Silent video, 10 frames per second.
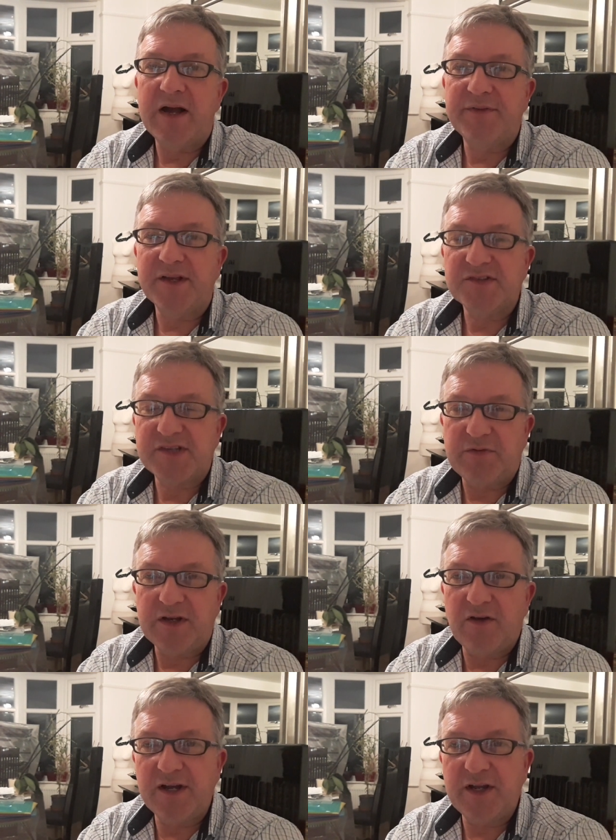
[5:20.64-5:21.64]
I think there's
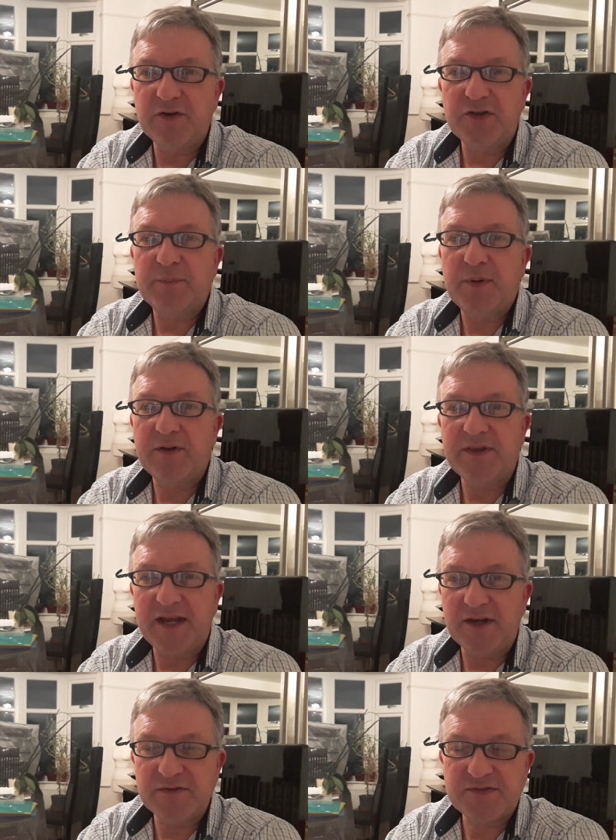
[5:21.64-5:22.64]
every likelihood that by
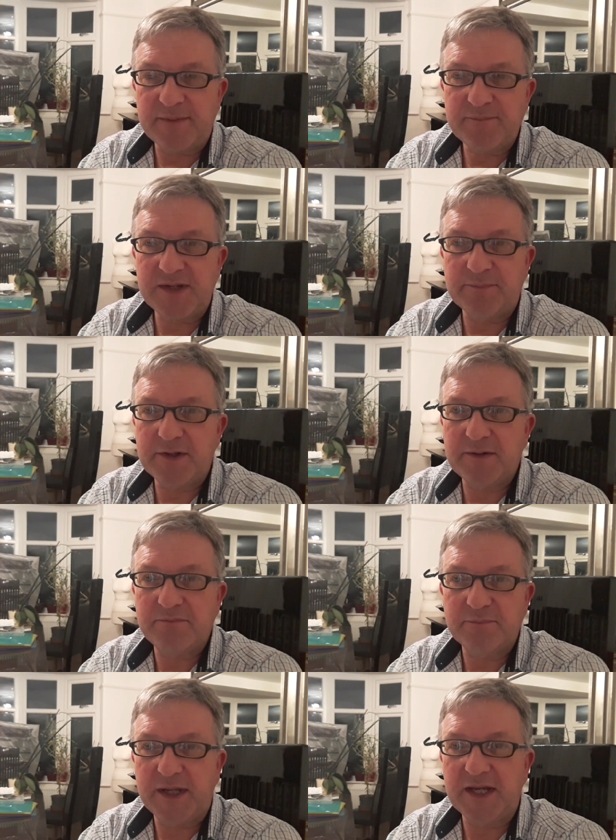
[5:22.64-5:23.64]
the end of September
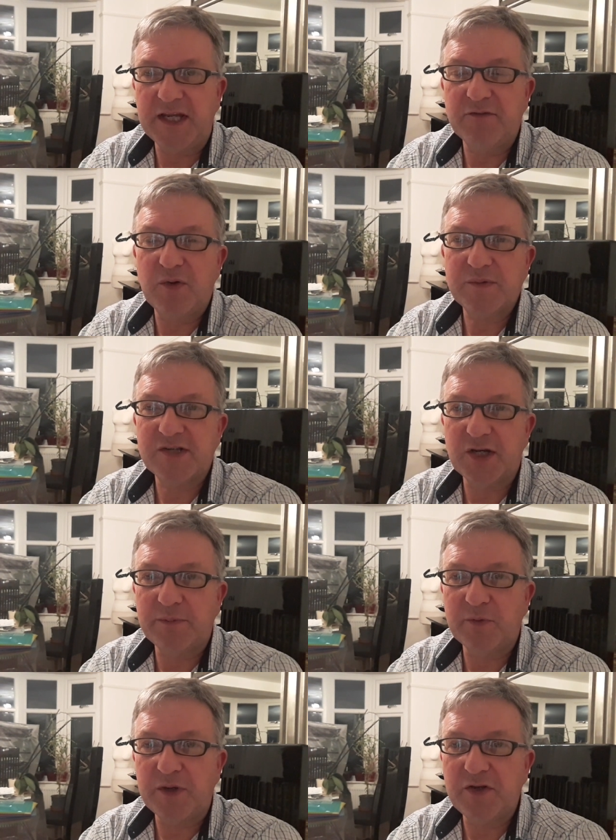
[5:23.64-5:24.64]
beginning of
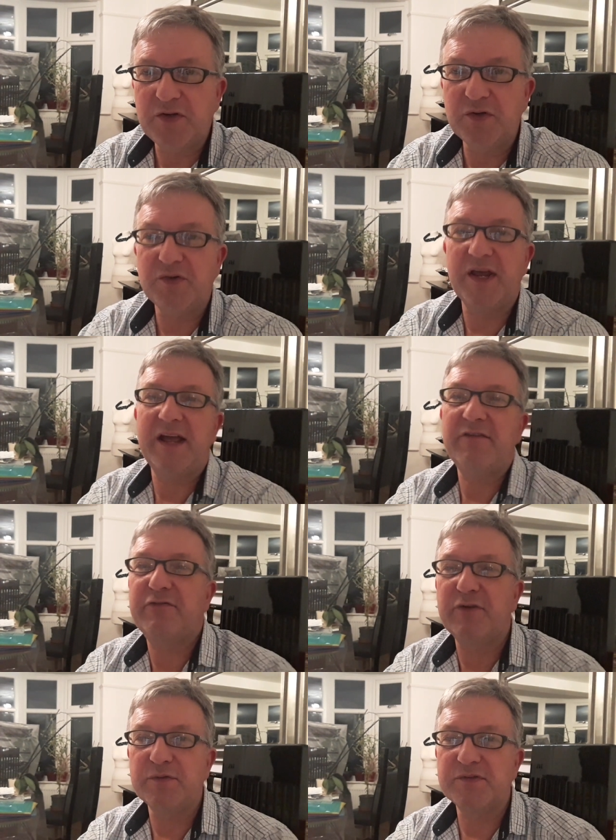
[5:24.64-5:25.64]
October we could have
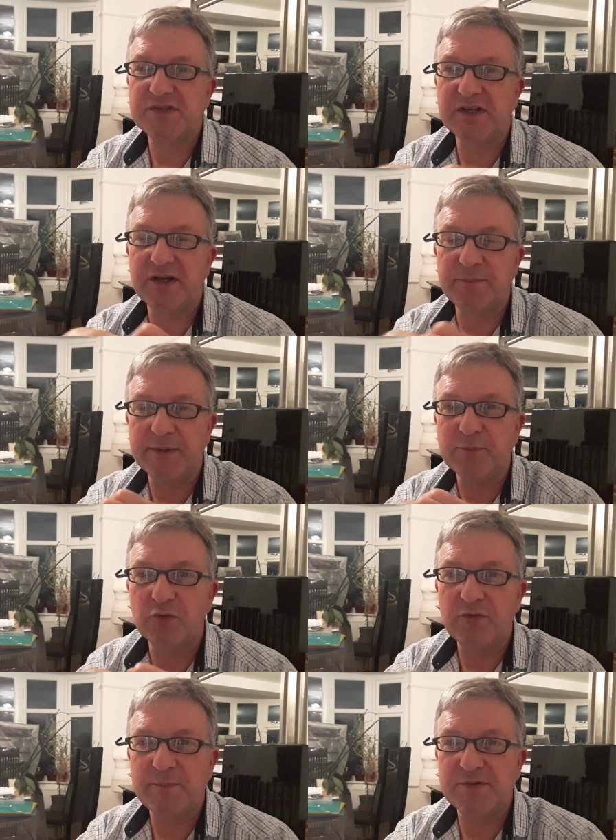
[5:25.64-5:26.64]
fruits that are a bit
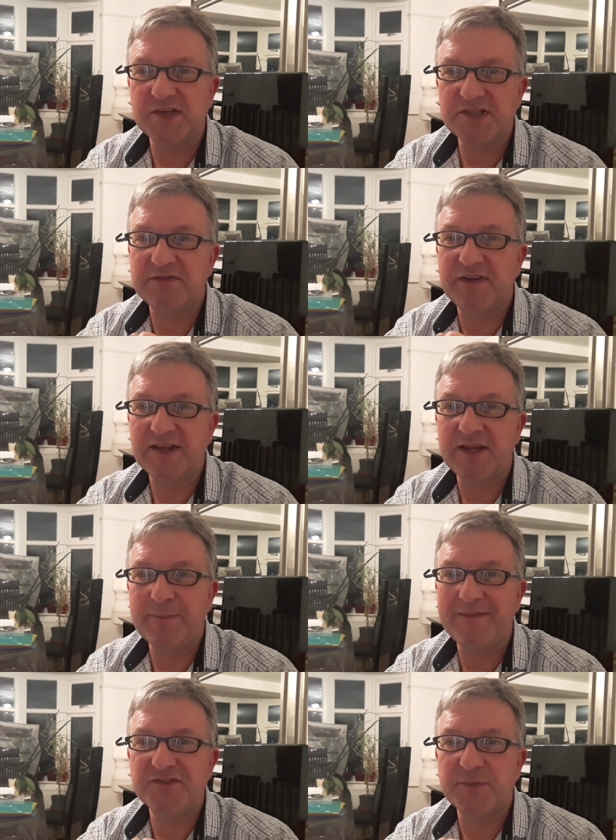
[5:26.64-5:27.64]
more representative of how they're
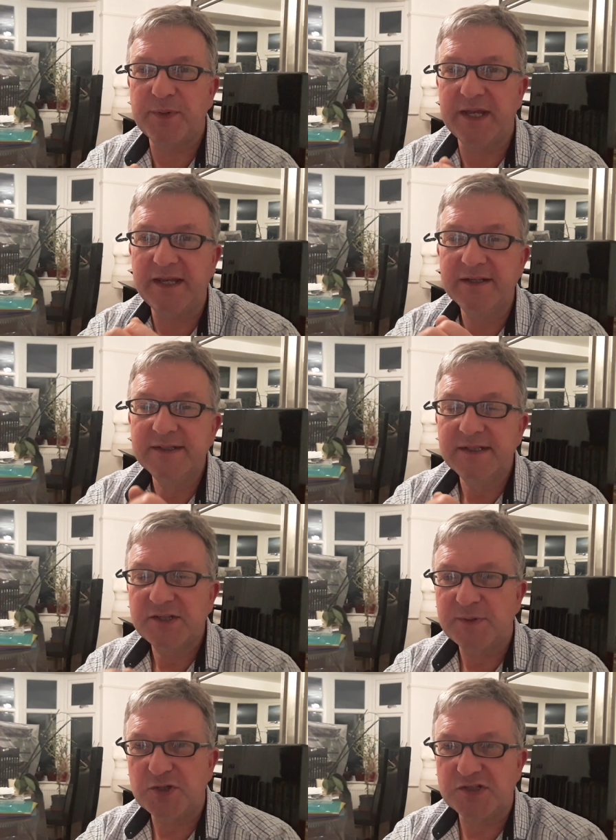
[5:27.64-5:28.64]
meant to be
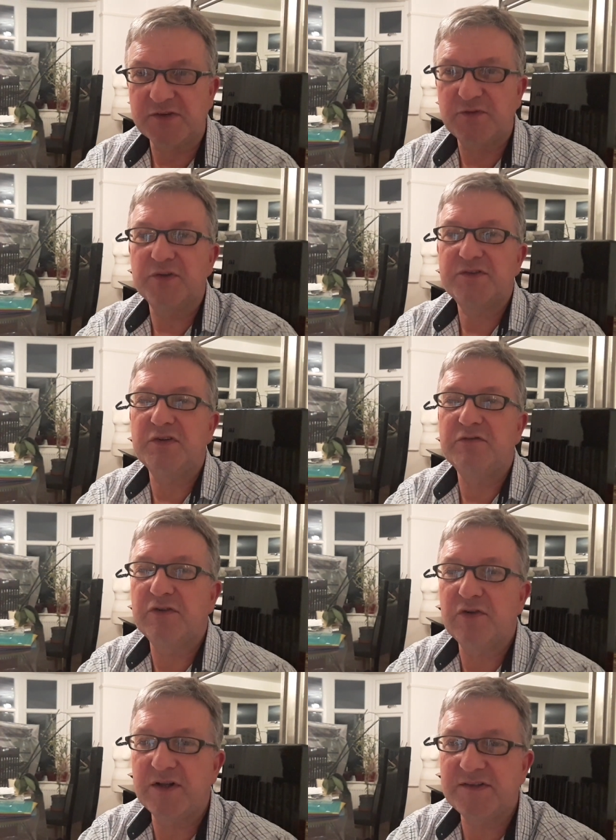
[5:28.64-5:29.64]
especially as I've got two
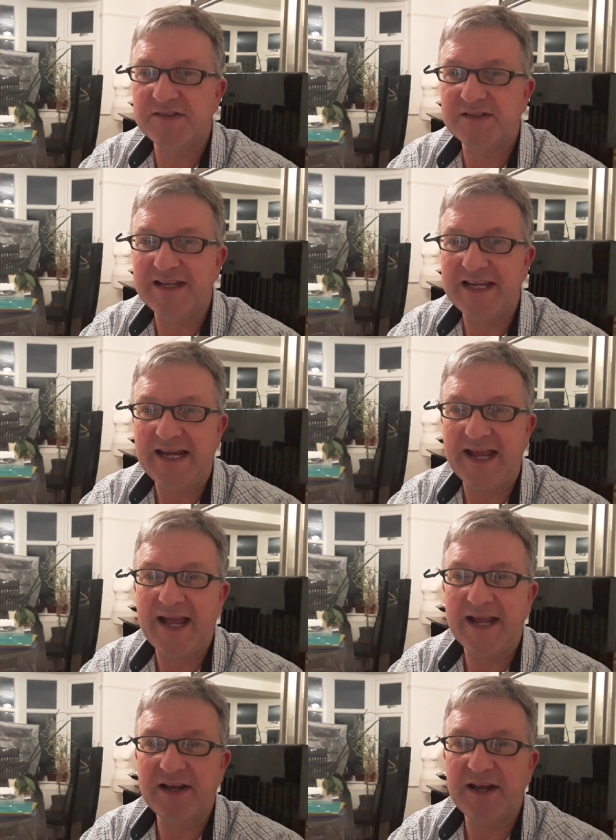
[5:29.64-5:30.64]
varieties Li
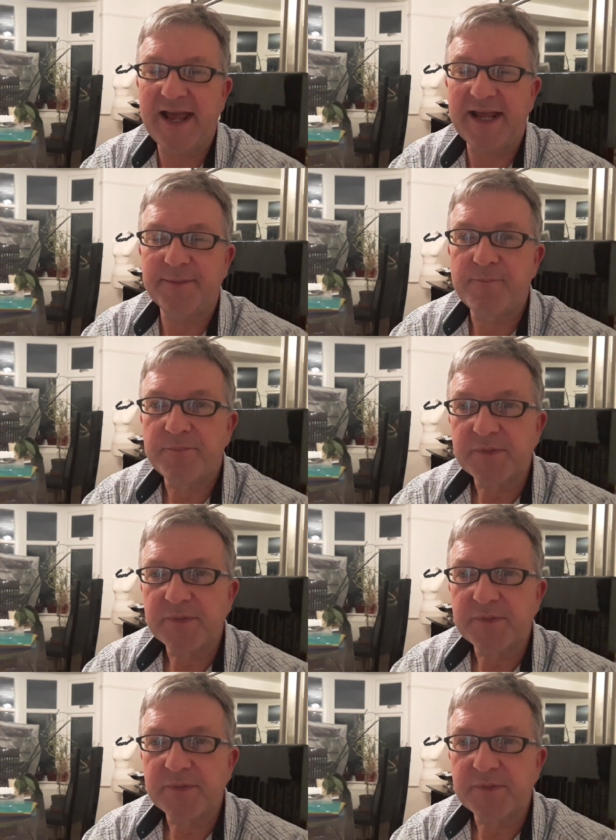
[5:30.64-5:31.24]
and Lang